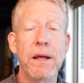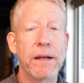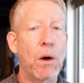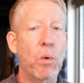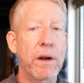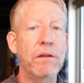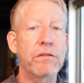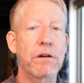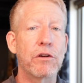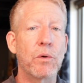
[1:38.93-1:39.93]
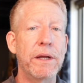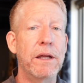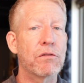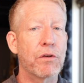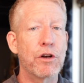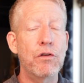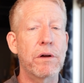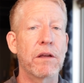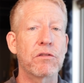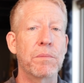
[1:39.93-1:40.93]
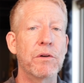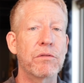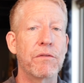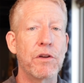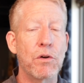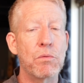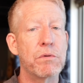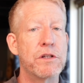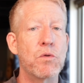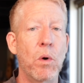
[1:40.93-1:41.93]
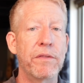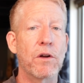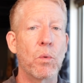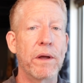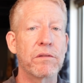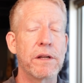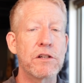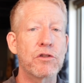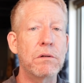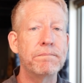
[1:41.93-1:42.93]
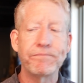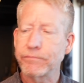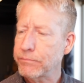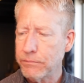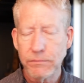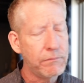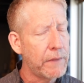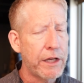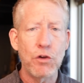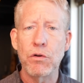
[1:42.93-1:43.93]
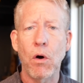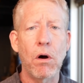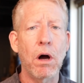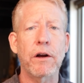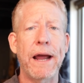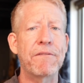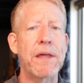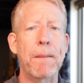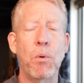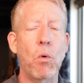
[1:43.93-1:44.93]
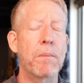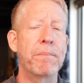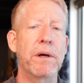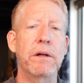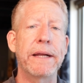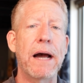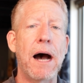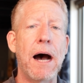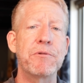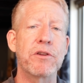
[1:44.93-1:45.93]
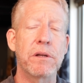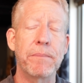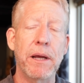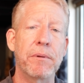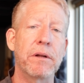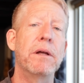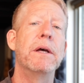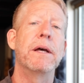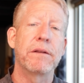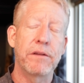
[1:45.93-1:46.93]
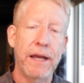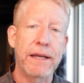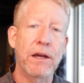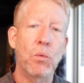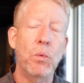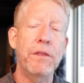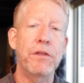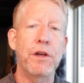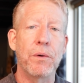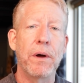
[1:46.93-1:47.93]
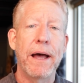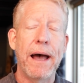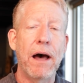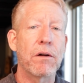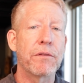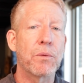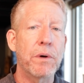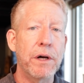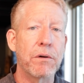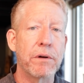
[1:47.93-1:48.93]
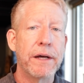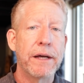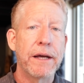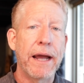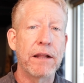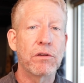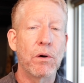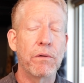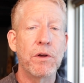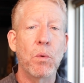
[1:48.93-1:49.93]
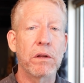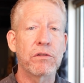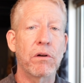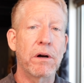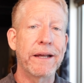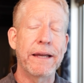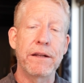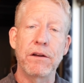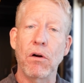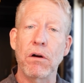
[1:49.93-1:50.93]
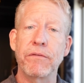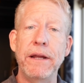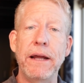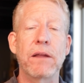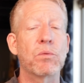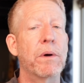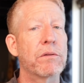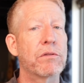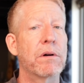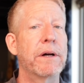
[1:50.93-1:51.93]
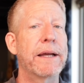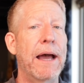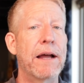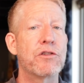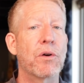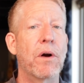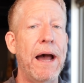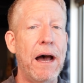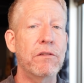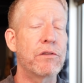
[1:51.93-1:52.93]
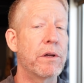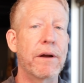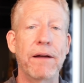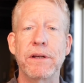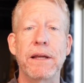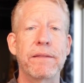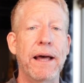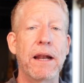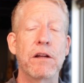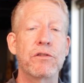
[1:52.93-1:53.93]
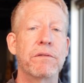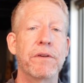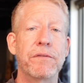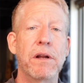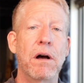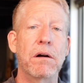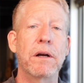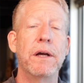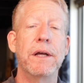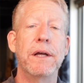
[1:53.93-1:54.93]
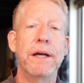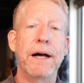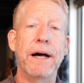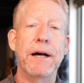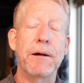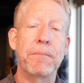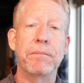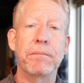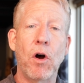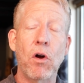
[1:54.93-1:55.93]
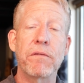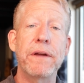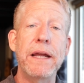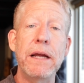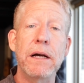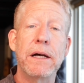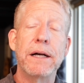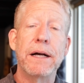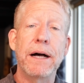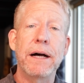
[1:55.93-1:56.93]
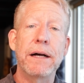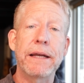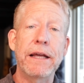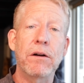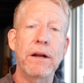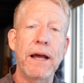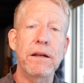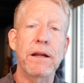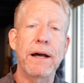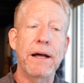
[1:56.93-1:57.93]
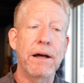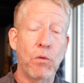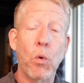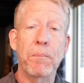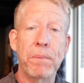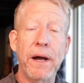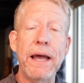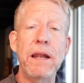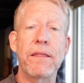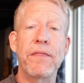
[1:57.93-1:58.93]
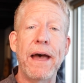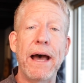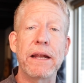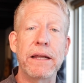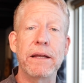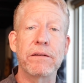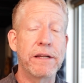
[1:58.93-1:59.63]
Now what else they're doing is for new customers, if you join their residential, you no longer have that portability option to be able to take it with you out on the road. And so if you want Starlink in your RV as well as Starlink at your house, you either have to get that $150 RV internet or plan that is